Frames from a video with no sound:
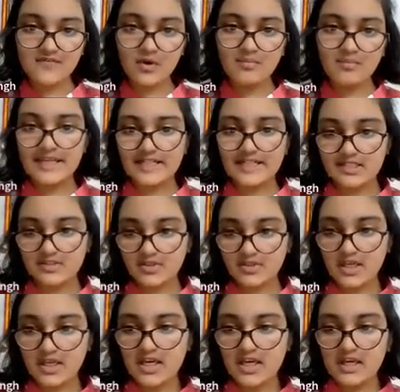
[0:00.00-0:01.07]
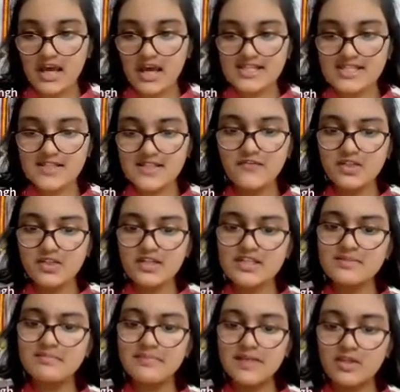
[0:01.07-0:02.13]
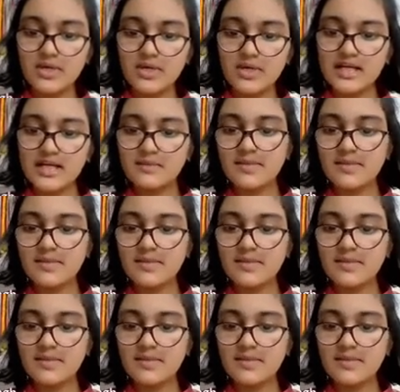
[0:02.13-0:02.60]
us form later on, as the footer is below it,